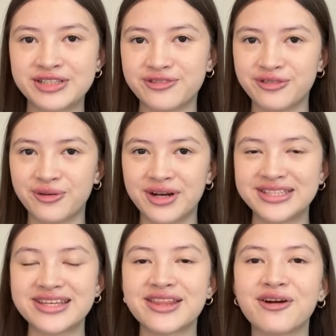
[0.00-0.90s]
to Florence
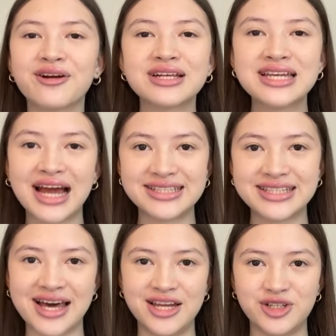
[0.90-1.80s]
in the early
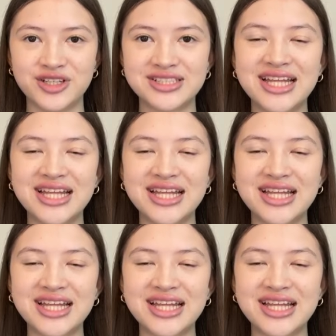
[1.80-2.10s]
1900s